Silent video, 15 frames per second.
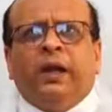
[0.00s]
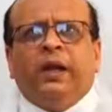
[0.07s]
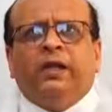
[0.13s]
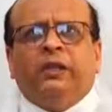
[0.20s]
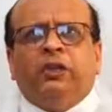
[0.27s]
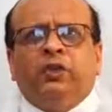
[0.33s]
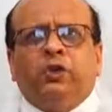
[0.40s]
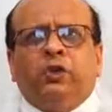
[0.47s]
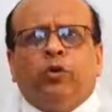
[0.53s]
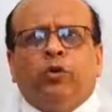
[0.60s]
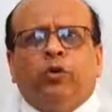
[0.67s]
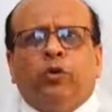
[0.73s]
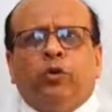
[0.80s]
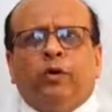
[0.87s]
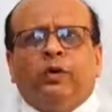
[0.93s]
and has
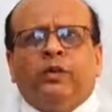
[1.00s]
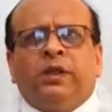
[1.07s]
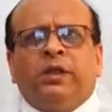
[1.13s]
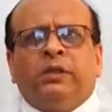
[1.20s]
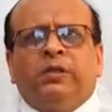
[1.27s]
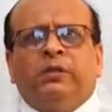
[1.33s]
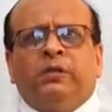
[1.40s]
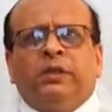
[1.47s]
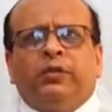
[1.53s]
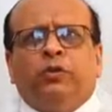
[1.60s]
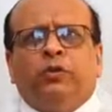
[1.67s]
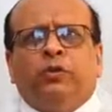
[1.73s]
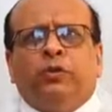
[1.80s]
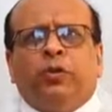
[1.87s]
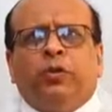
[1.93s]
shown good result to the
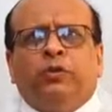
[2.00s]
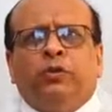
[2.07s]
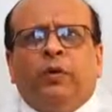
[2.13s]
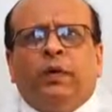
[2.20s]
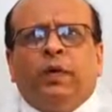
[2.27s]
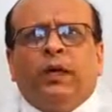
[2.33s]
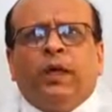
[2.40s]
tune of